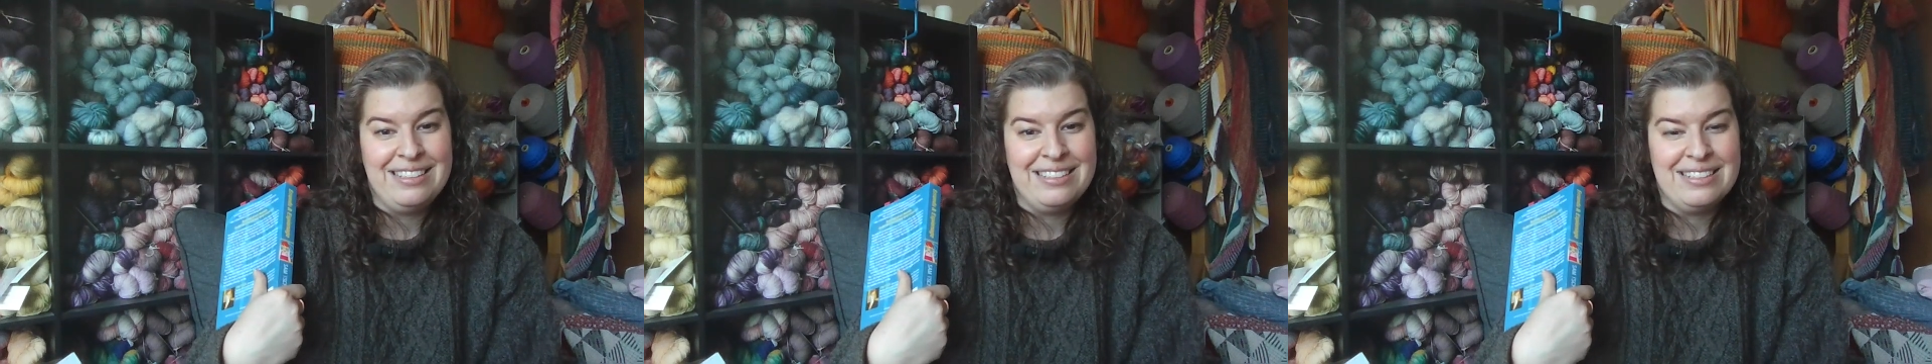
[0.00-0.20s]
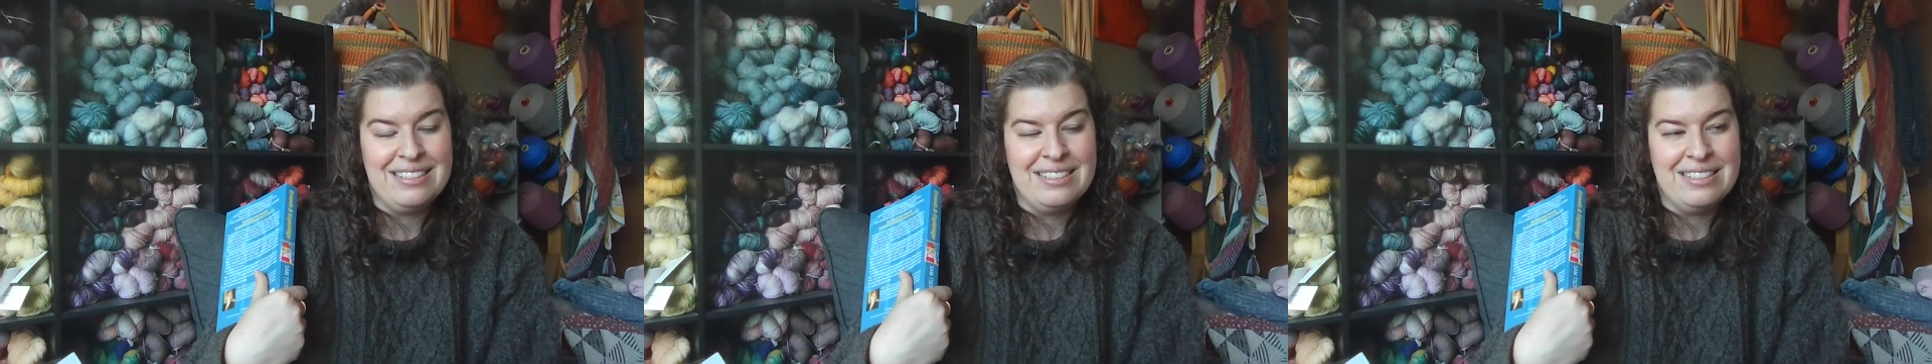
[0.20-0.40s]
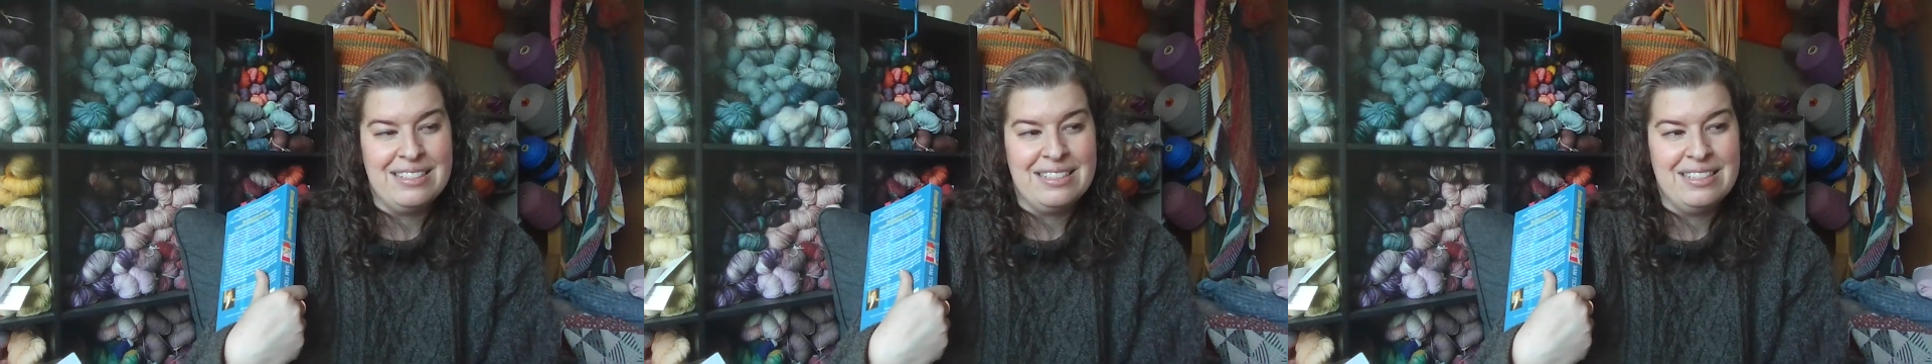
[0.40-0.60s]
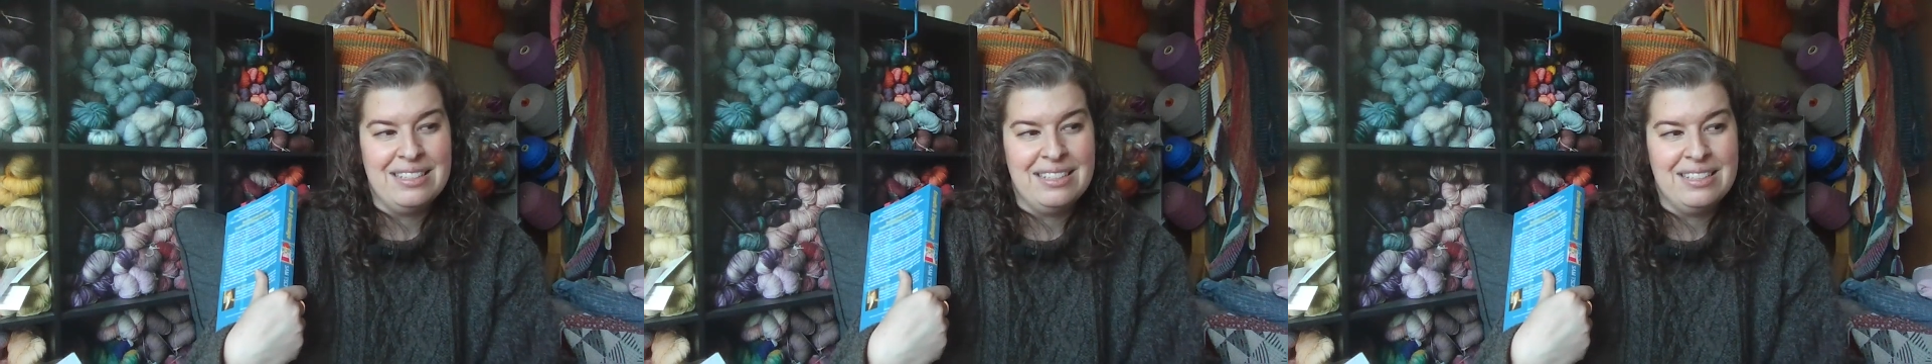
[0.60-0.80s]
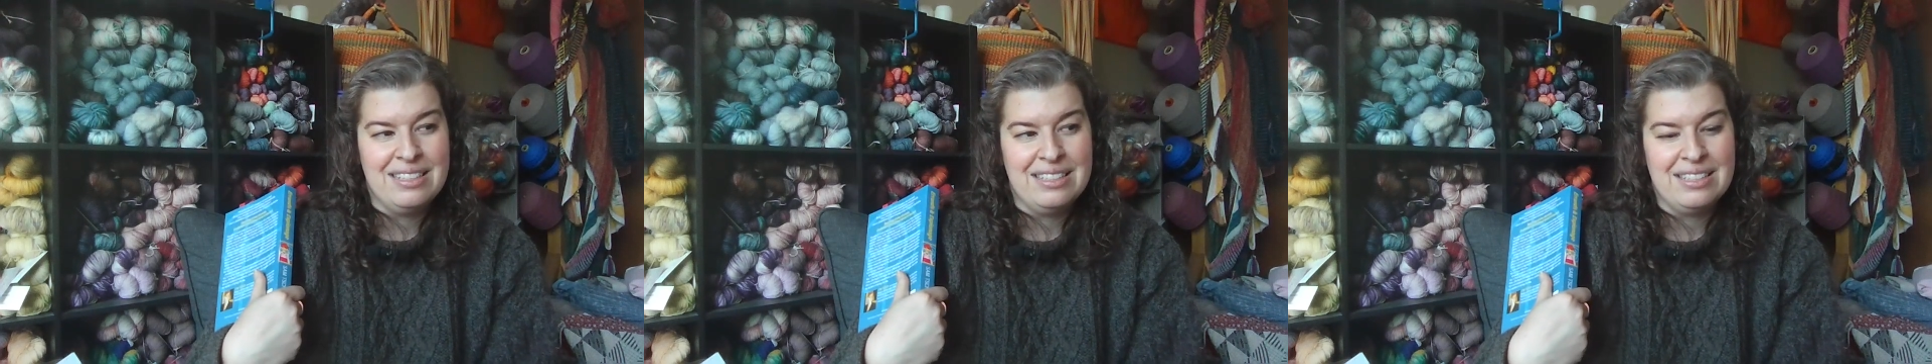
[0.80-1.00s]
didn't
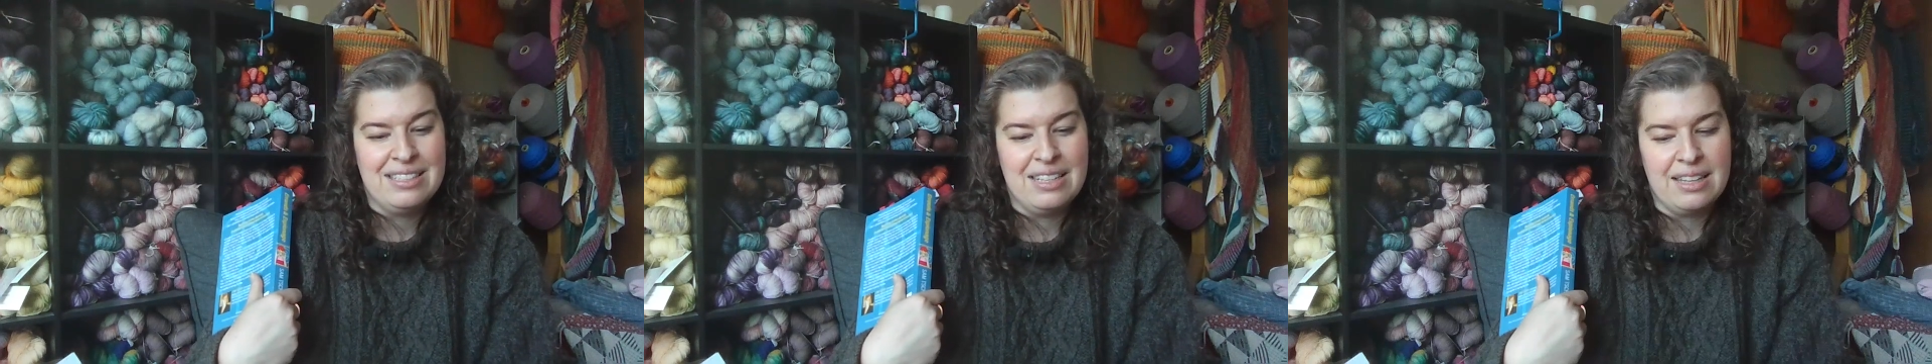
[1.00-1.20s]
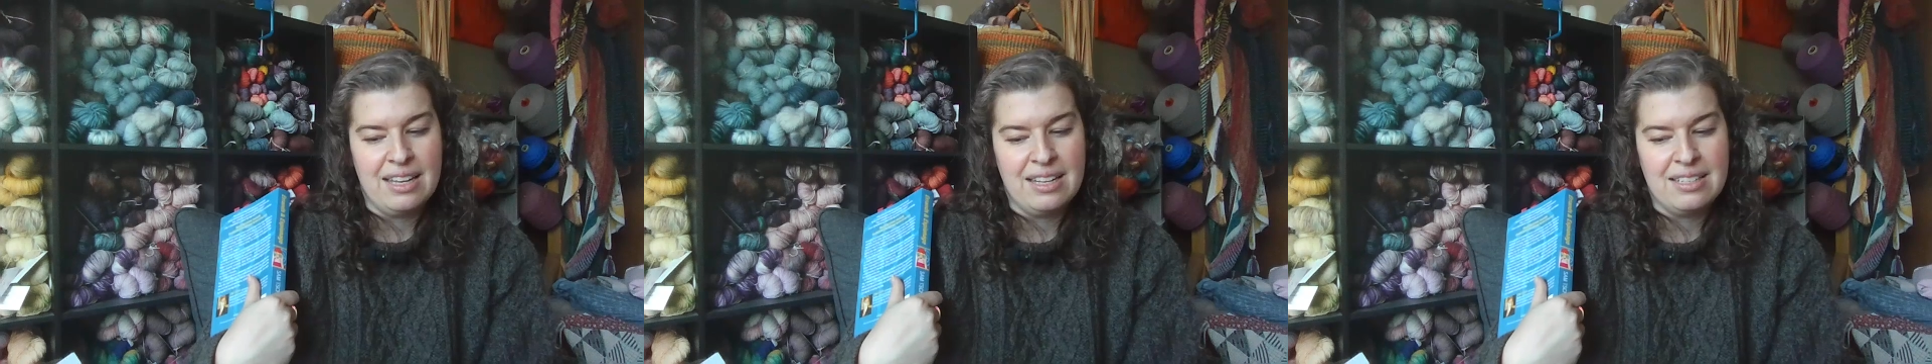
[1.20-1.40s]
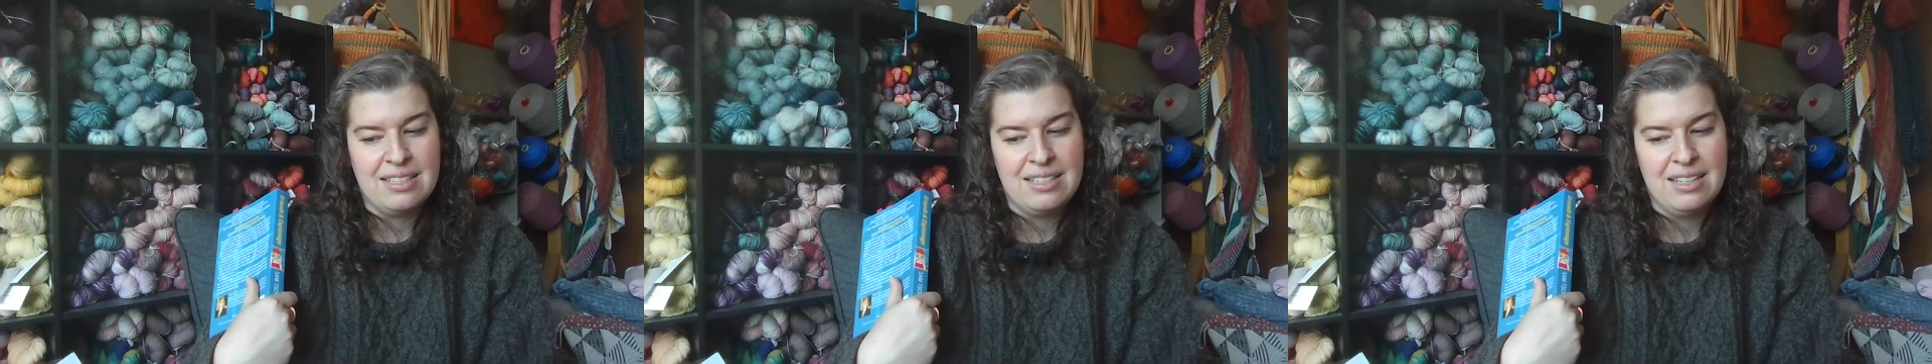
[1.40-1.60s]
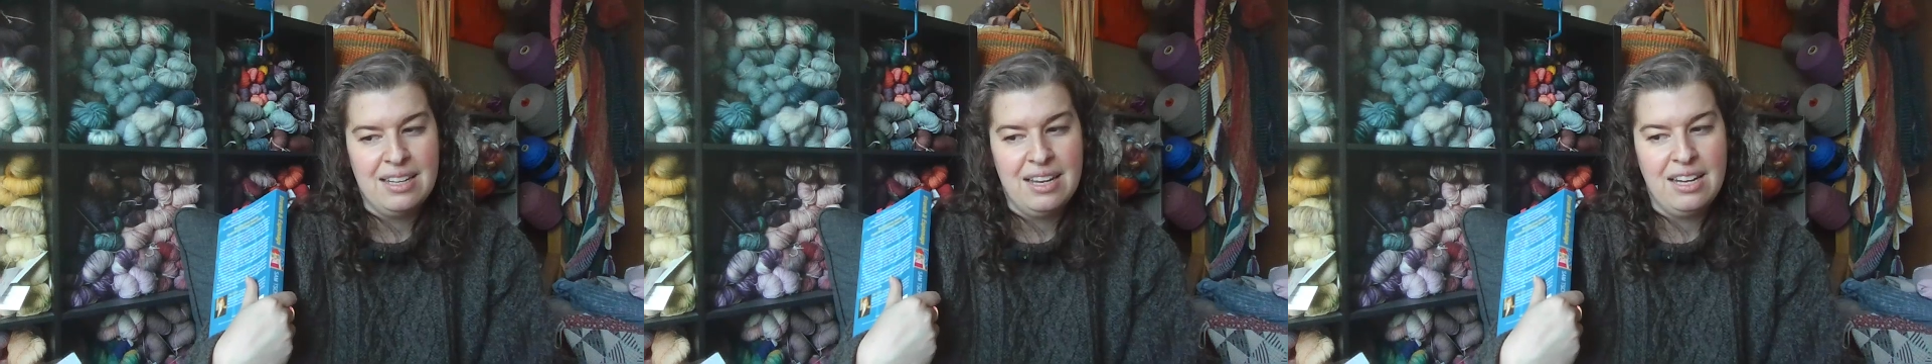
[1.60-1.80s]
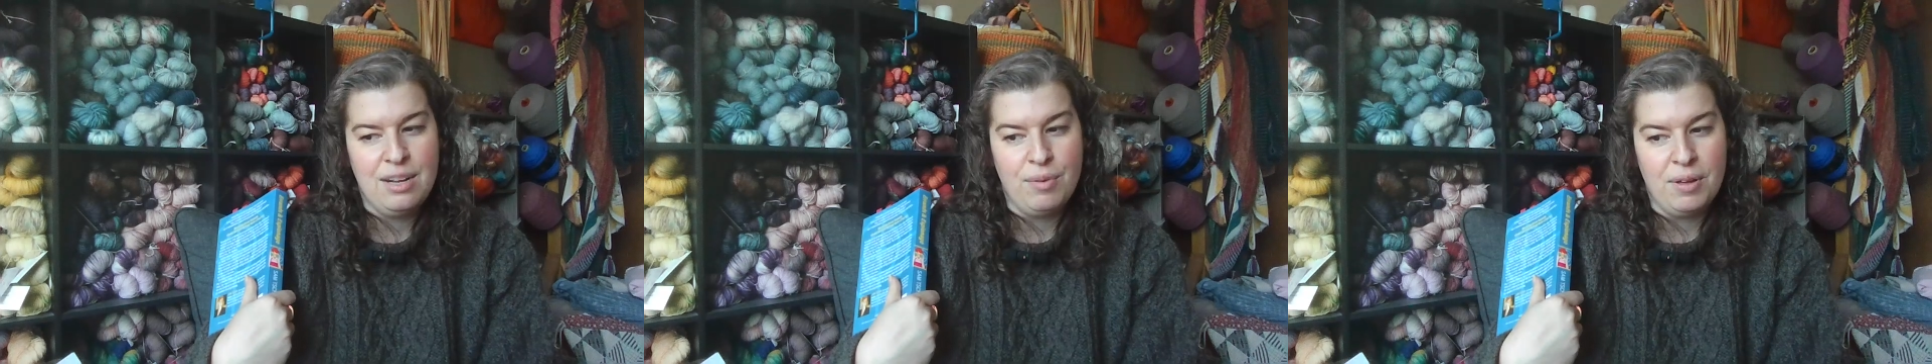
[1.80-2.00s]
say that.
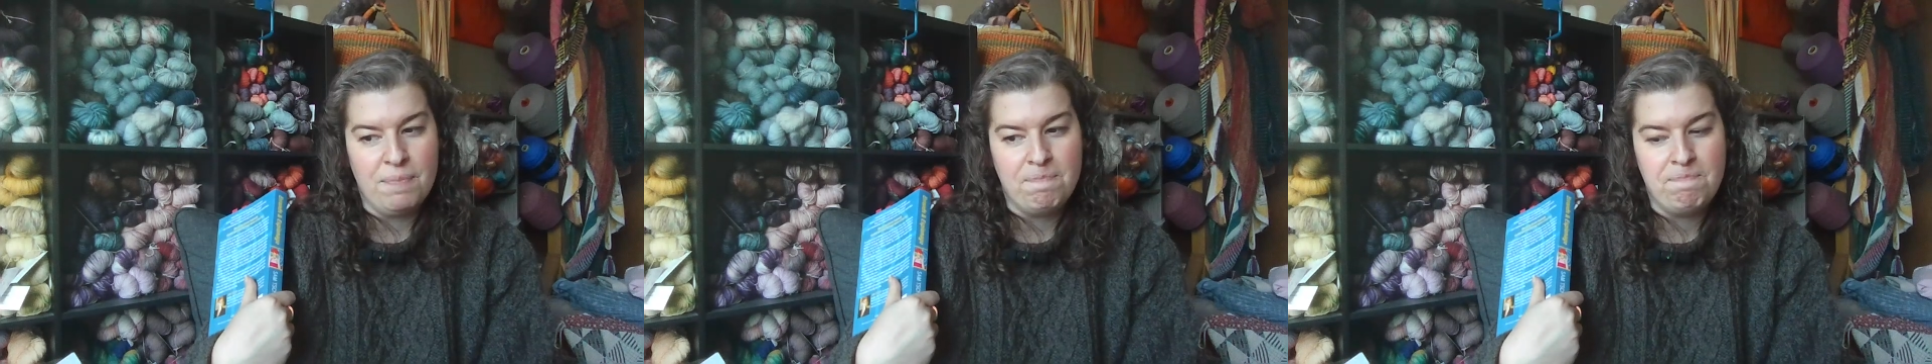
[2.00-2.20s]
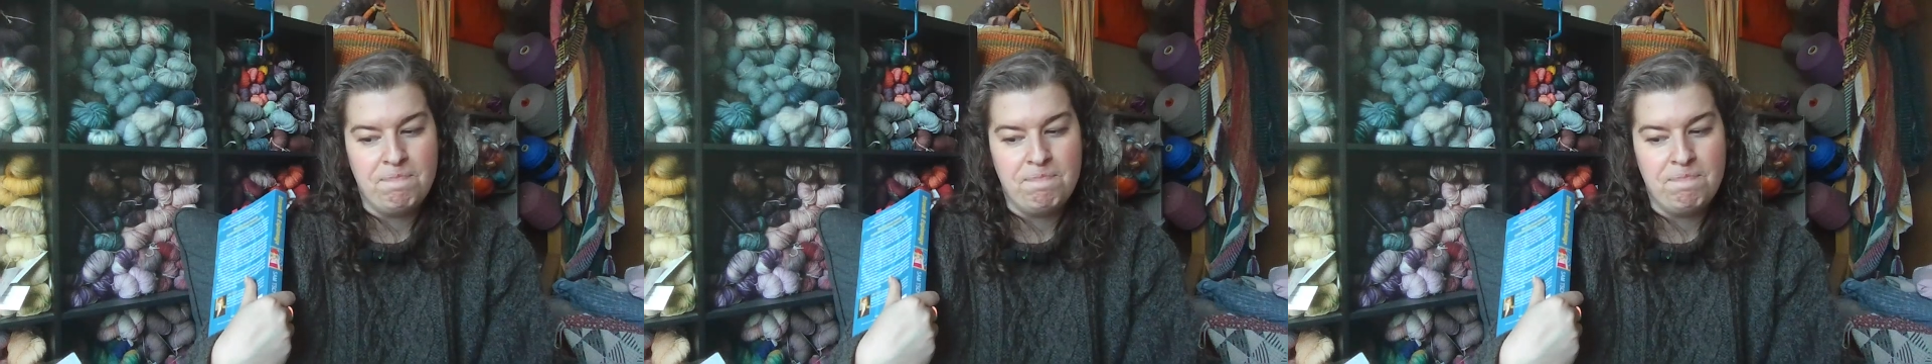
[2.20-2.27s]
Anyway,